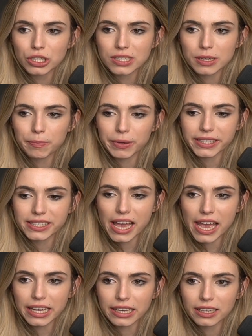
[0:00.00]
simply
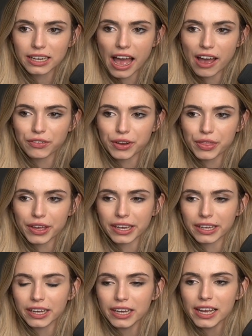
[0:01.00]
take everything.